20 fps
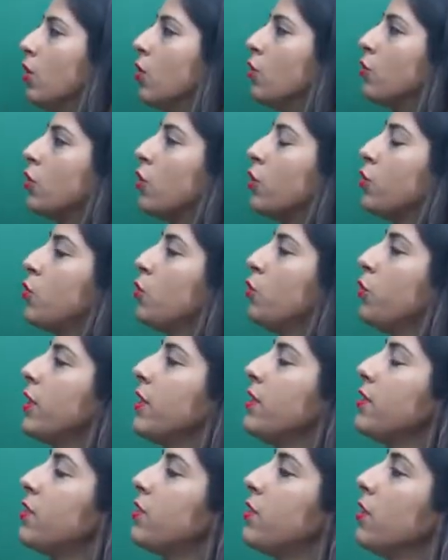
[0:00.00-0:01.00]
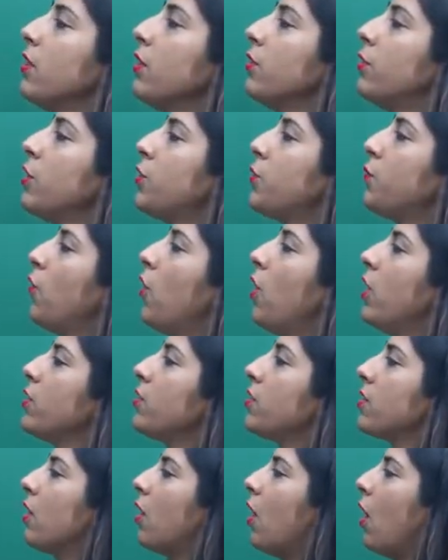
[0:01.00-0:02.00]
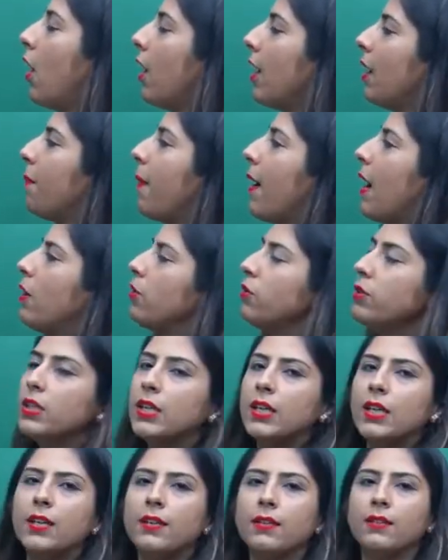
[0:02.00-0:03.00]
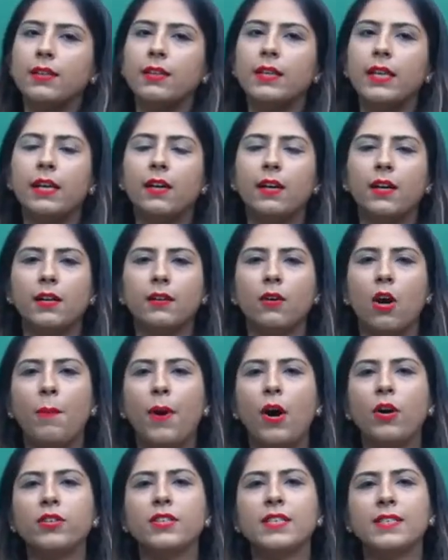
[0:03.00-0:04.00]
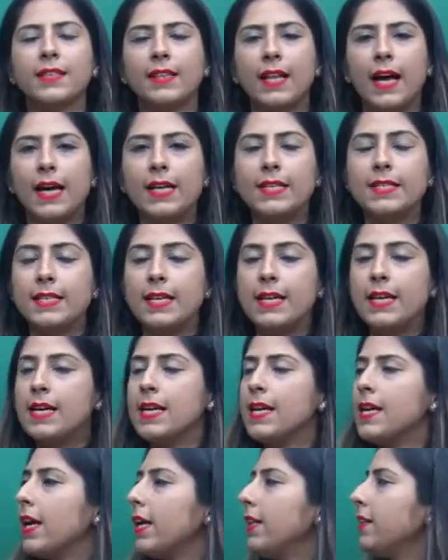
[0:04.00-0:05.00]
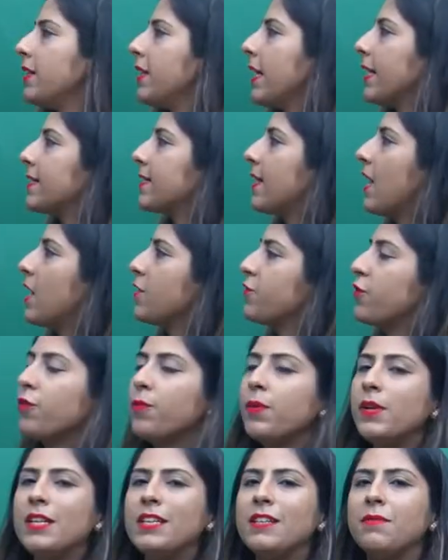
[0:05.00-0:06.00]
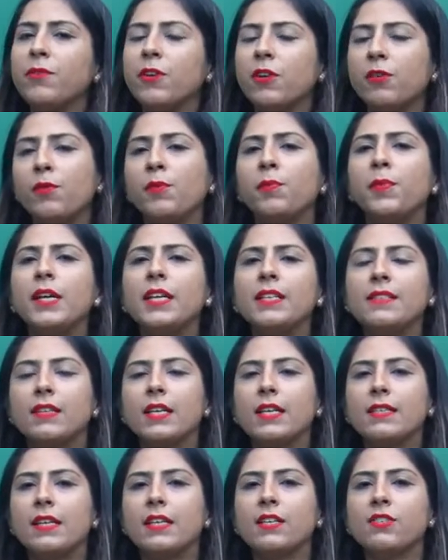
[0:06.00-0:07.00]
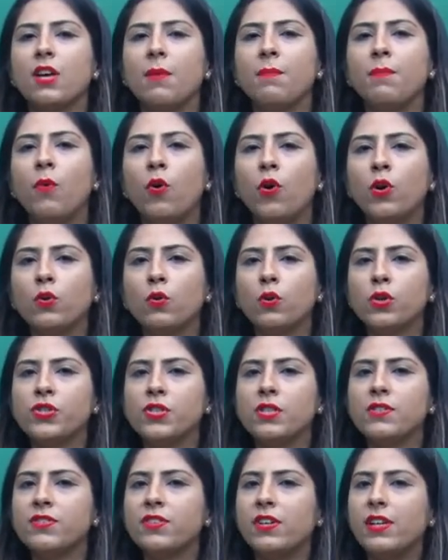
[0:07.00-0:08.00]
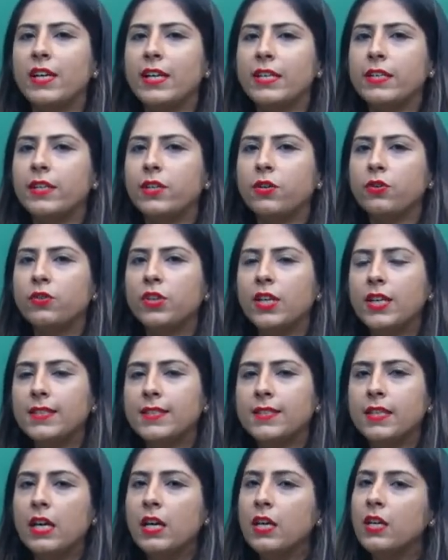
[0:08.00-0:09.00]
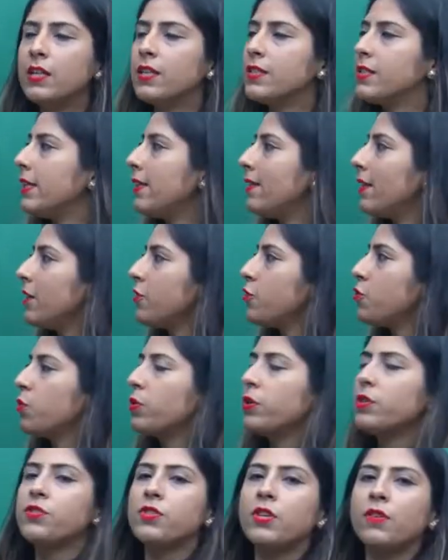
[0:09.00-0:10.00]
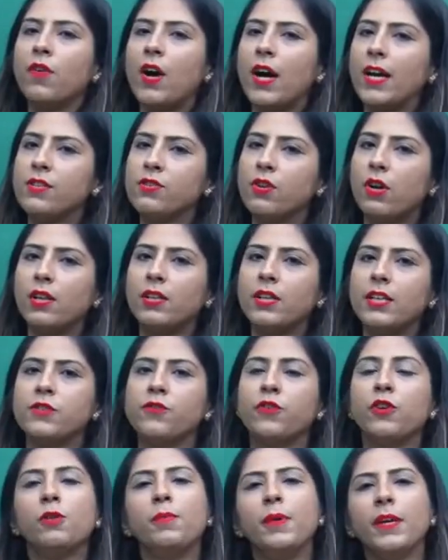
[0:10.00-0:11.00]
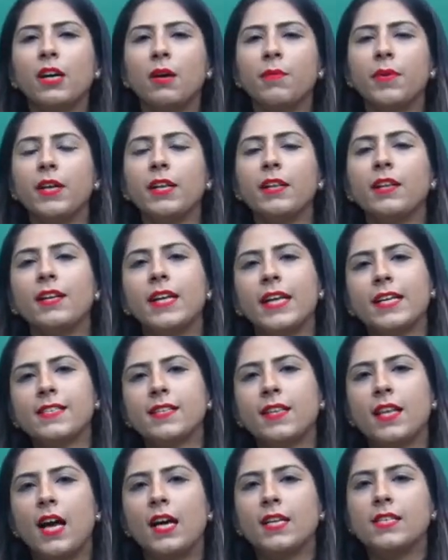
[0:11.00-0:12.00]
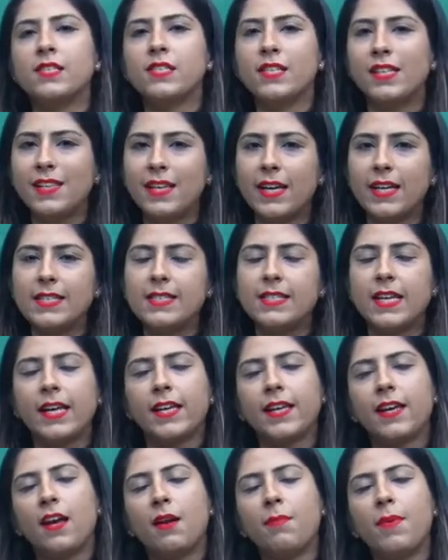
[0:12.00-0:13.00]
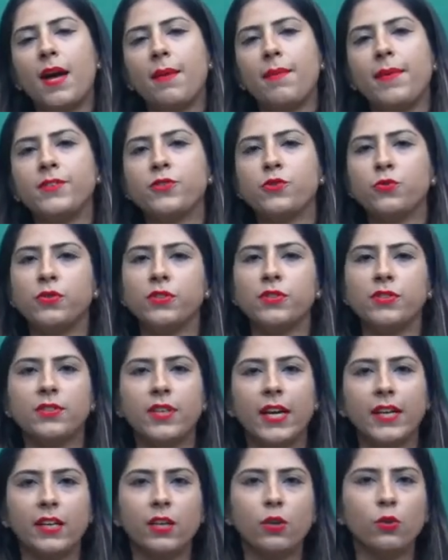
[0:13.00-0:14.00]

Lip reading: so students, this was all about this class. In the next class, we will be discussing some more questions related to this. Till then, students, revise all this. We will be coming in the next class. Till then, take care. Bye-bye, students. Thank